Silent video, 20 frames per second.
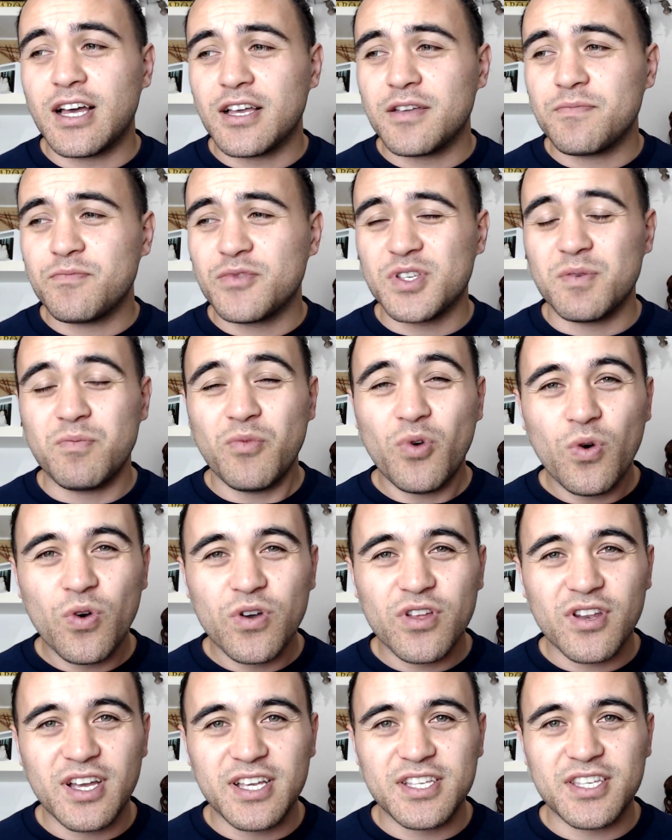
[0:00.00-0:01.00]
some
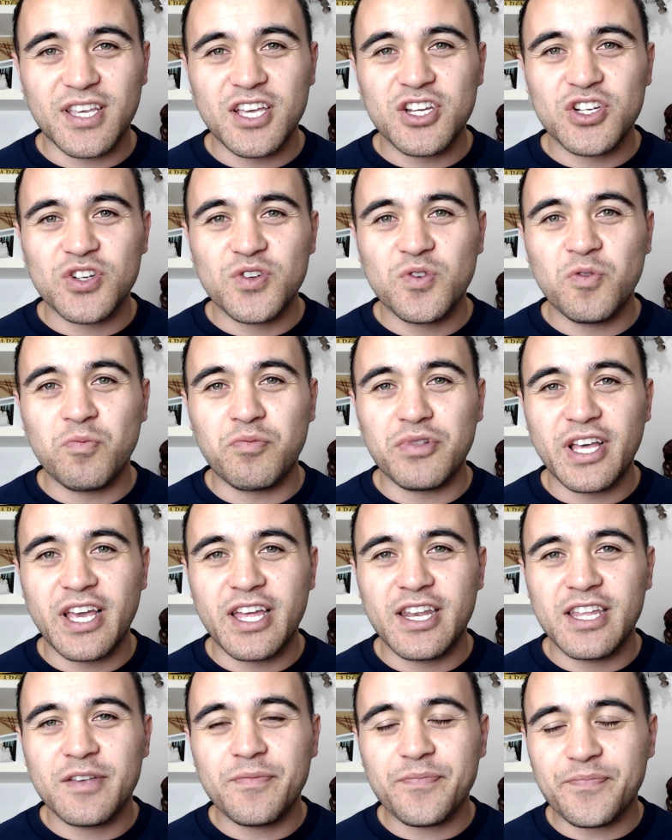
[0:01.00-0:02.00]
organizational
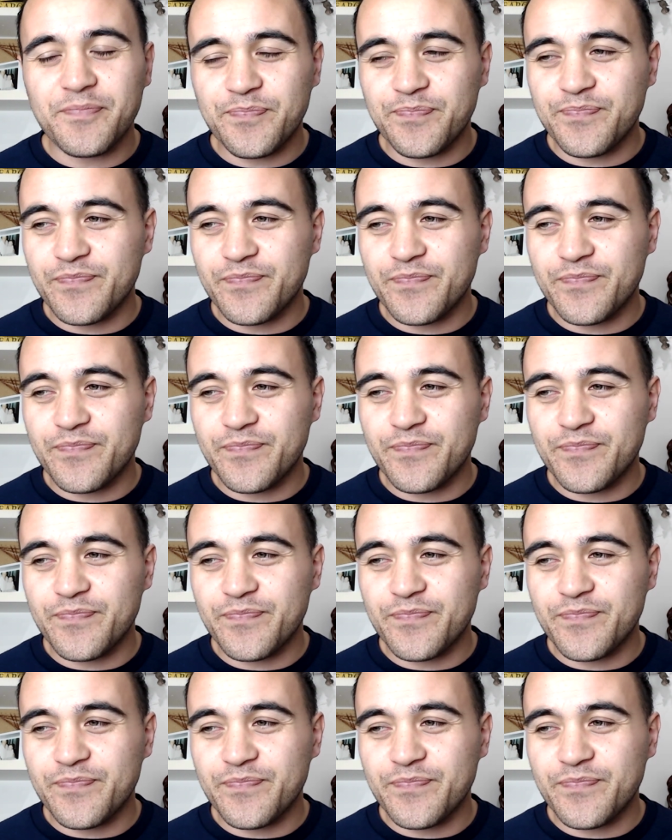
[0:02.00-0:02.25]
planning.